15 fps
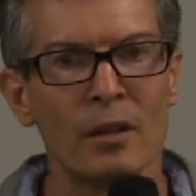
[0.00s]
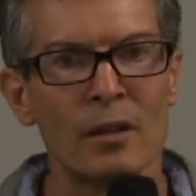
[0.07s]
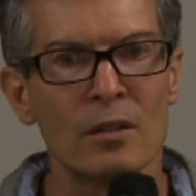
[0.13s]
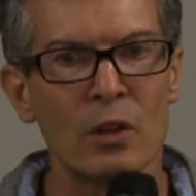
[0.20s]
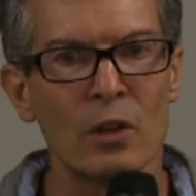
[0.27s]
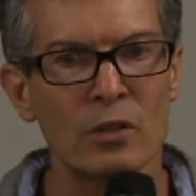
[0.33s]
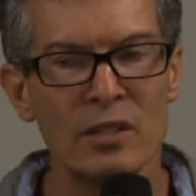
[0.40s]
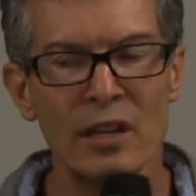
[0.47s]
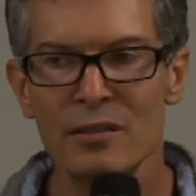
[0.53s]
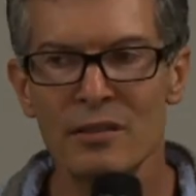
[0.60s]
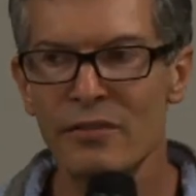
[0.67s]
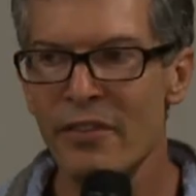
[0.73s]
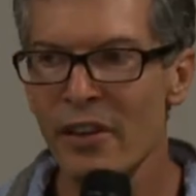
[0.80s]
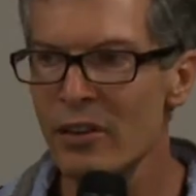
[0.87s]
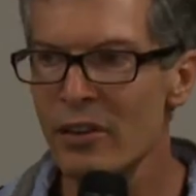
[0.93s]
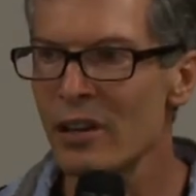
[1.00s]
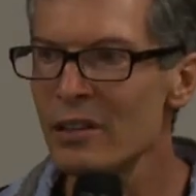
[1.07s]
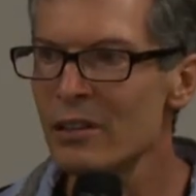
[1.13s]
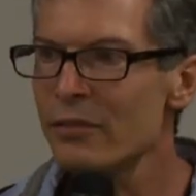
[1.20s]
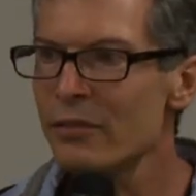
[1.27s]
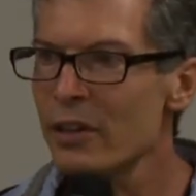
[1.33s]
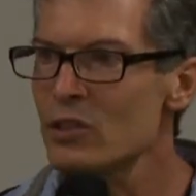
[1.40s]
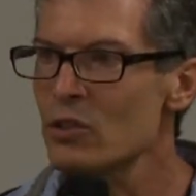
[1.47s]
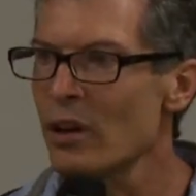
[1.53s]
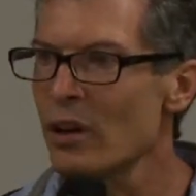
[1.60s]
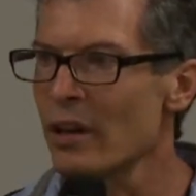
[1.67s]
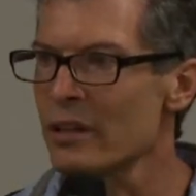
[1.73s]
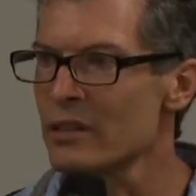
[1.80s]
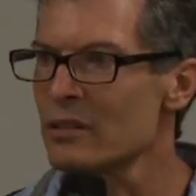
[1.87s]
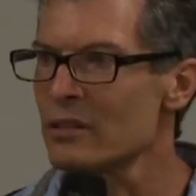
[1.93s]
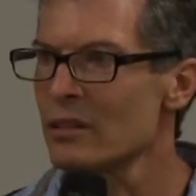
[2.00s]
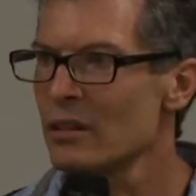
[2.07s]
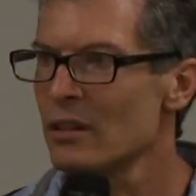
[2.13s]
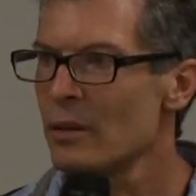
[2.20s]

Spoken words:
So you see, it's very individualized.